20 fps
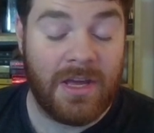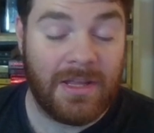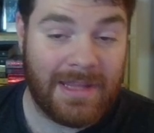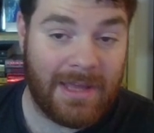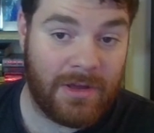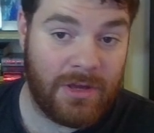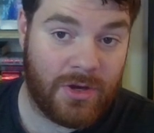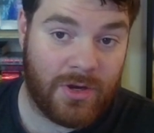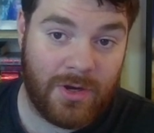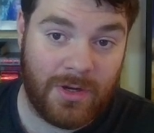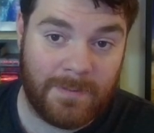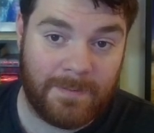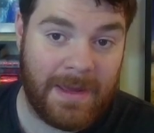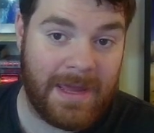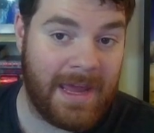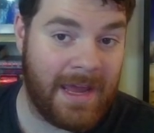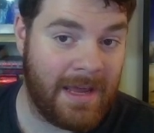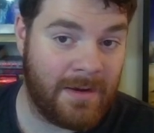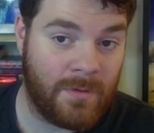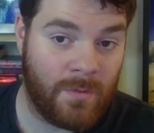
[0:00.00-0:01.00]
Now you could
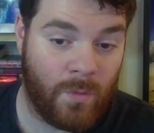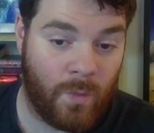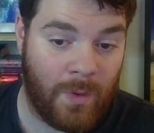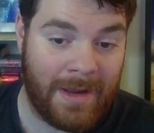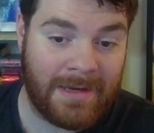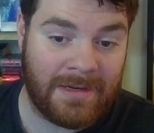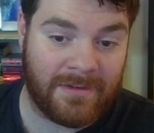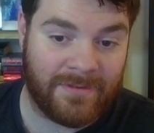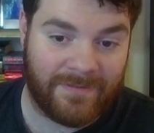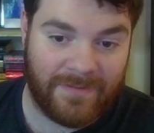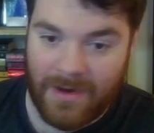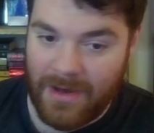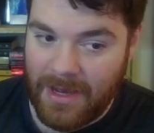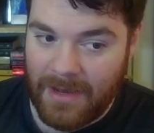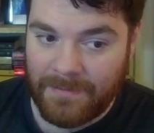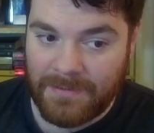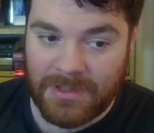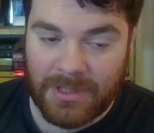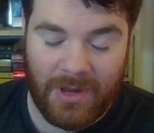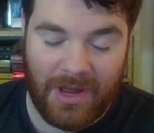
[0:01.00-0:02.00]
be in Wind
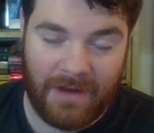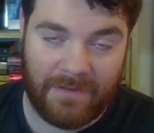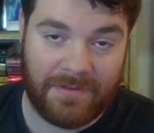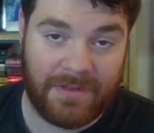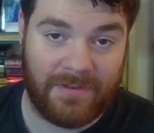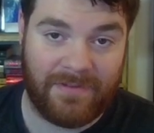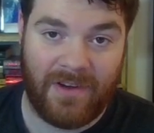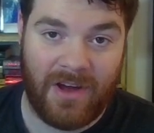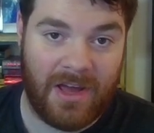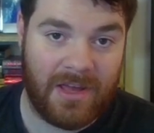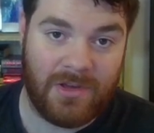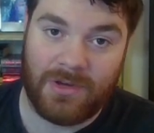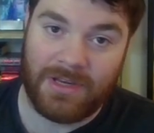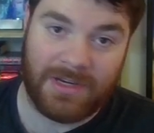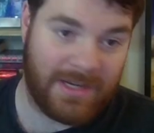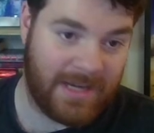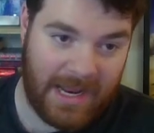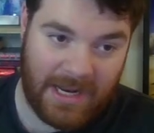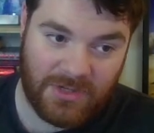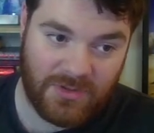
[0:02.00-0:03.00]
Fire, so you have the fire you
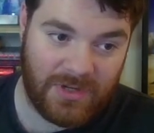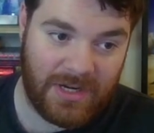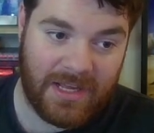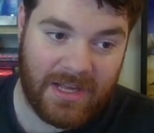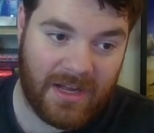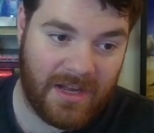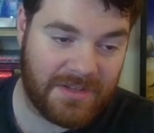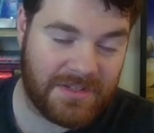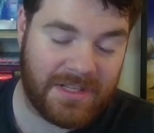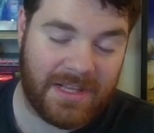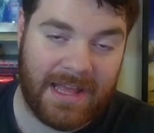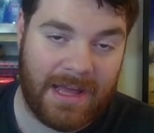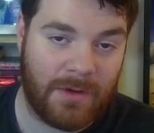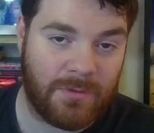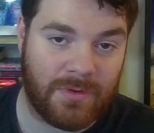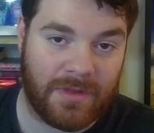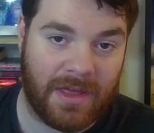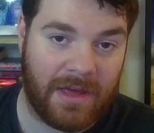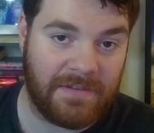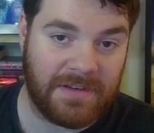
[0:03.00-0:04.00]
can naturally cast Cloud
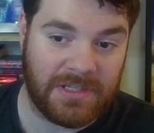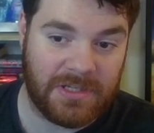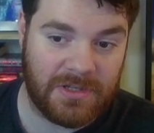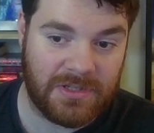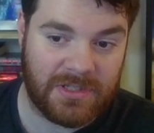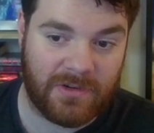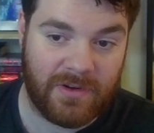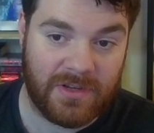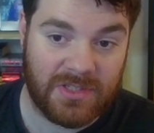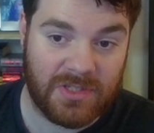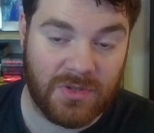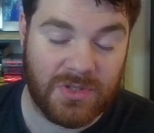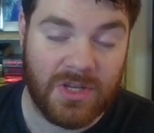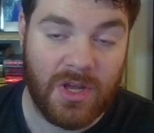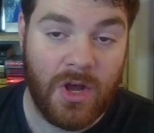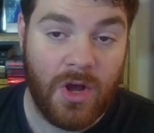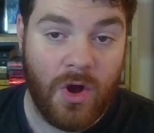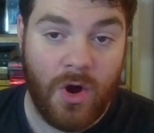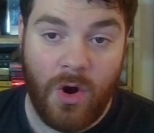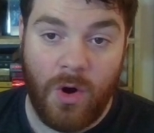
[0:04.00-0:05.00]
without having to use the crystals,
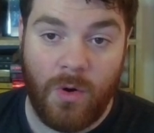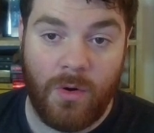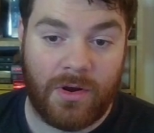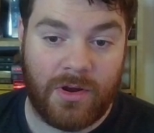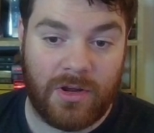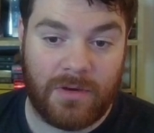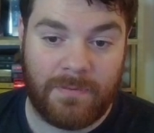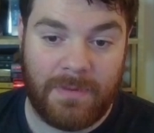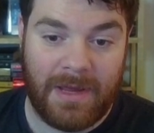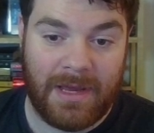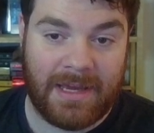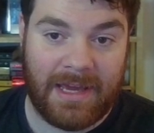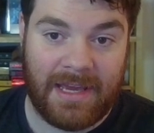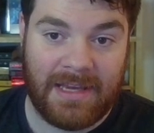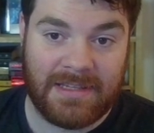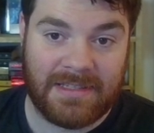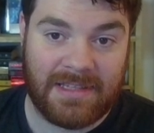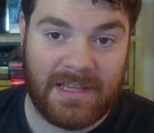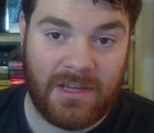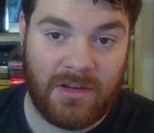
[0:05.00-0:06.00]
or it could be a
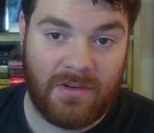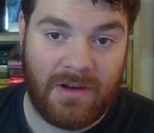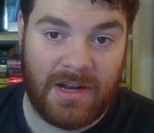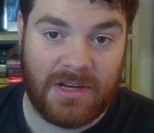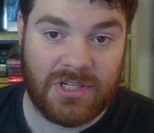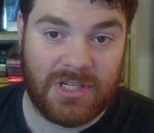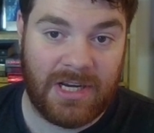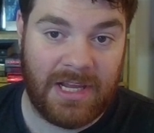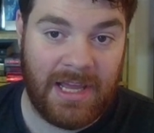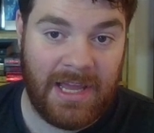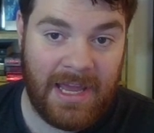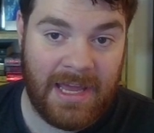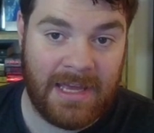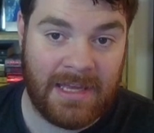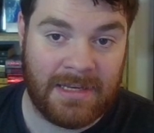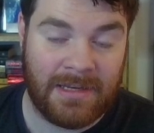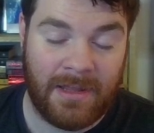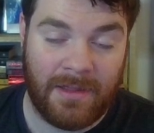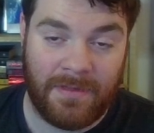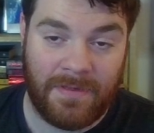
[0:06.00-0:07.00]
case that you're actually
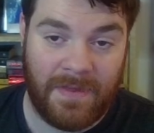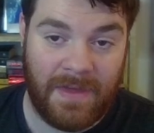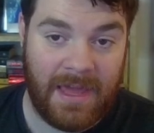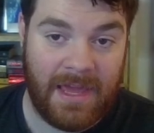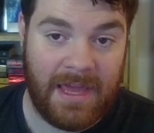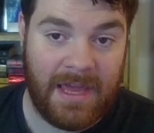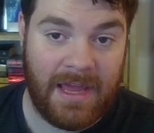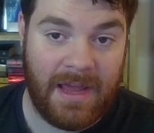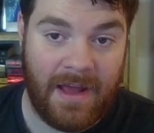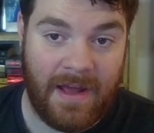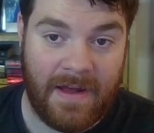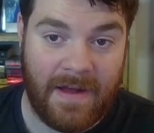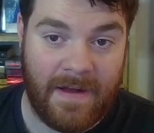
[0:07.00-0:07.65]
in the